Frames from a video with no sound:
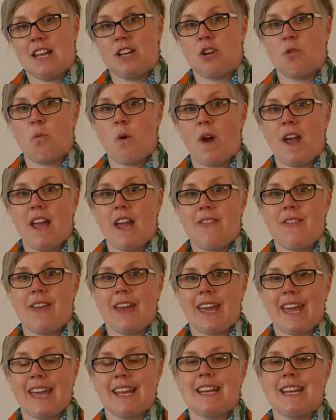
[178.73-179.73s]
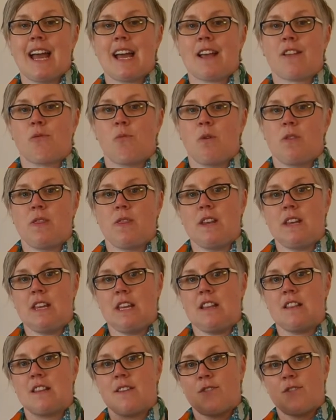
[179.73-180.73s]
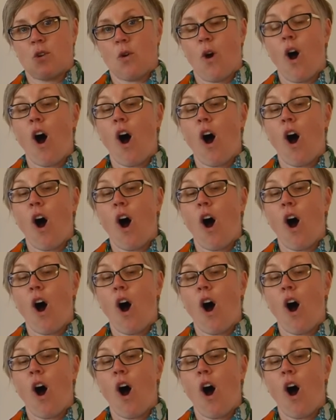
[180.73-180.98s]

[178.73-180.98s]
in a way that connects with the needs of your